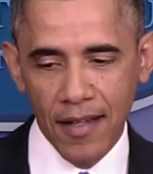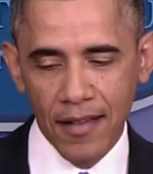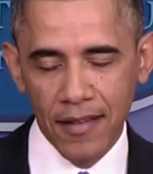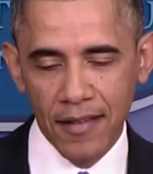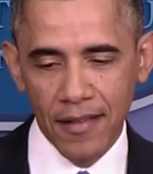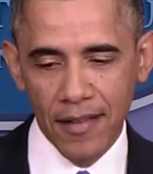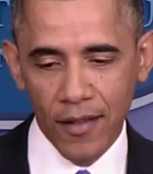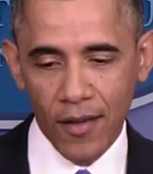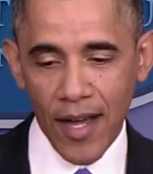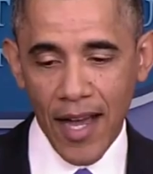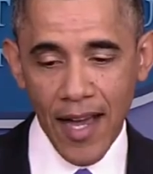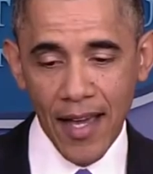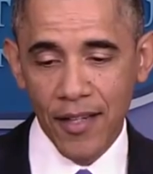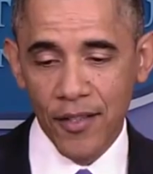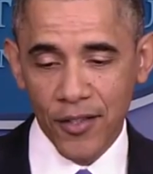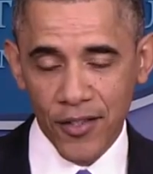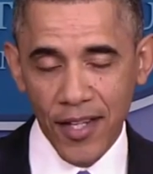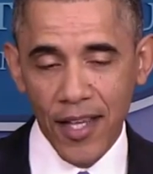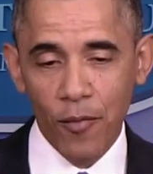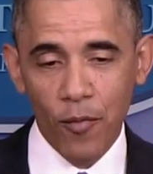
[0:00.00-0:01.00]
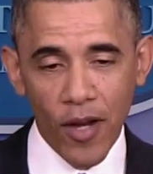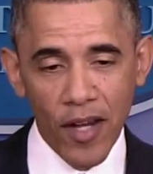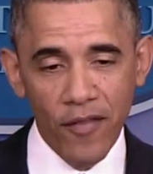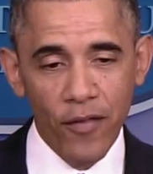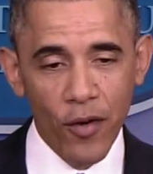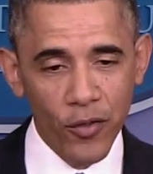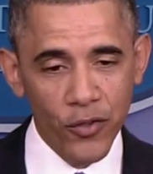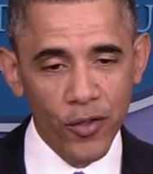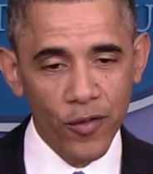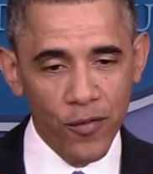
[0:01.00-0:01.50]
You know, I understand why
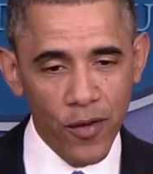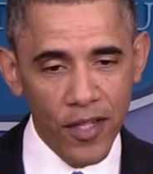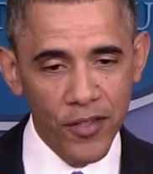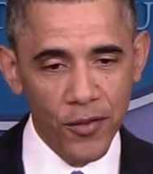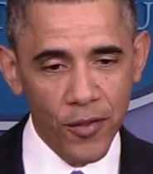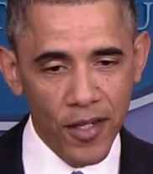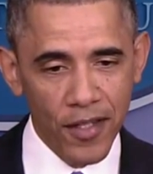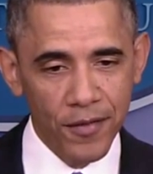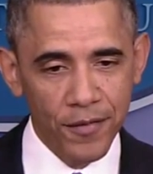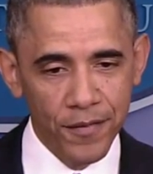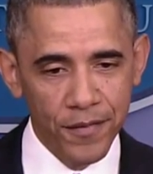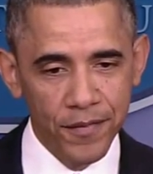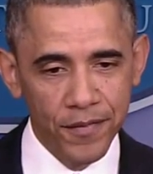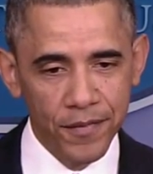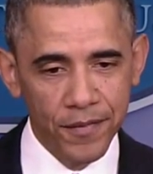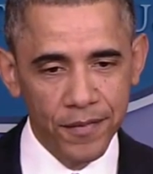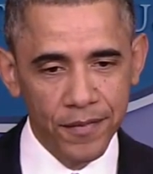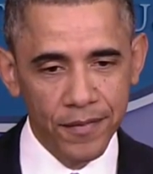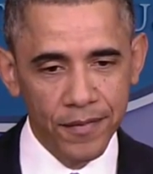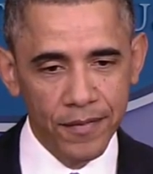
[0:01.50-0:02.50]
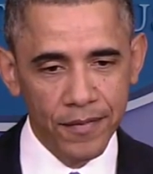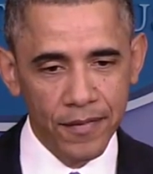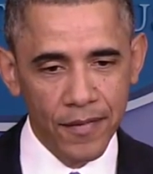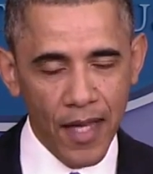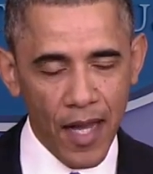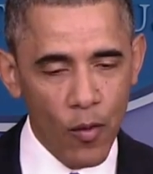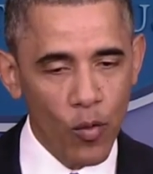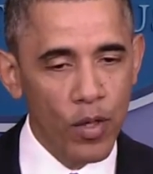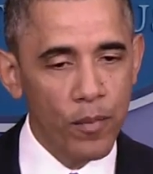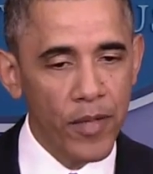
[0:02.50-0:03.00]
folks are frustrated. I
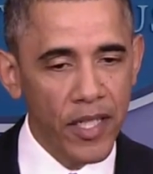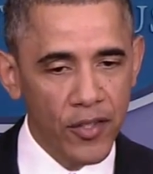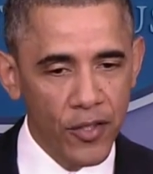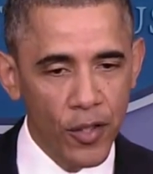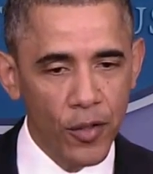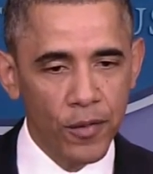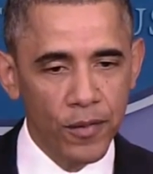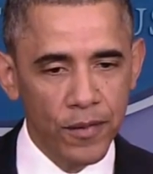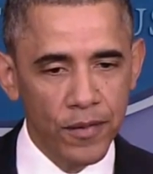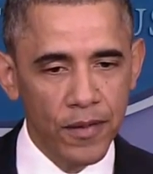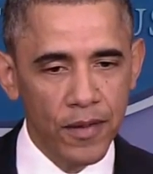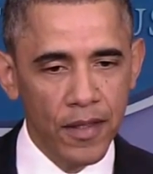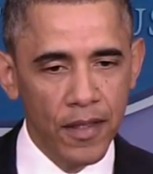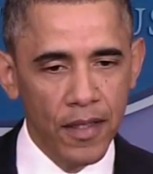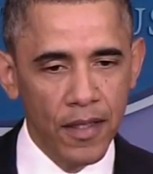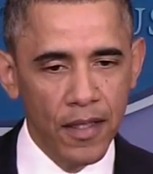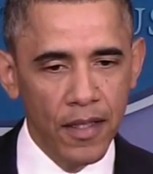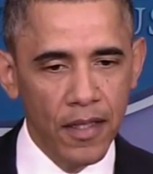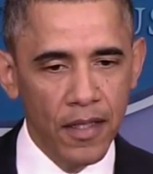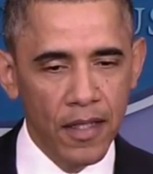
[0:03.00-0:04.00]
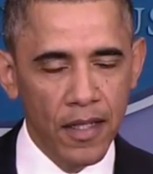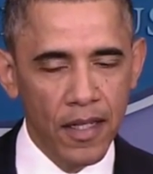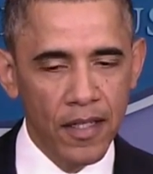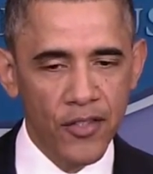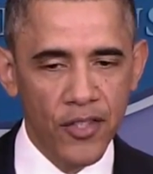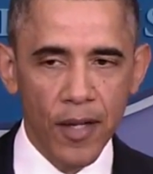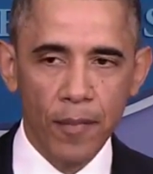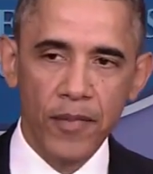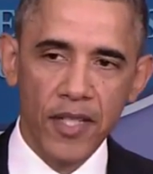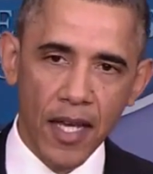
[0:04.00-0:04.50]
would be too, because
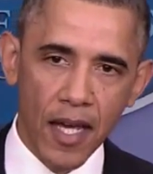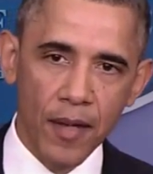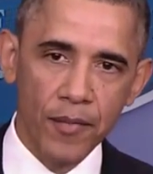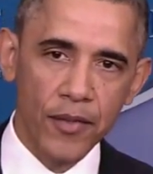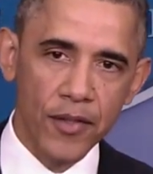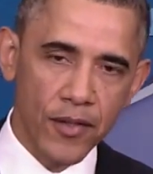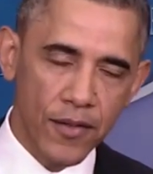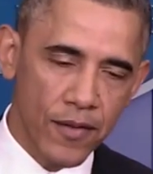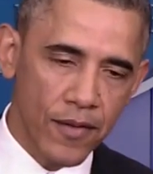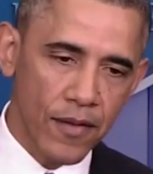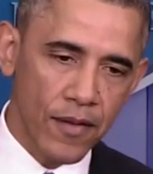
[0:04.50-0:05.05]
sometimes,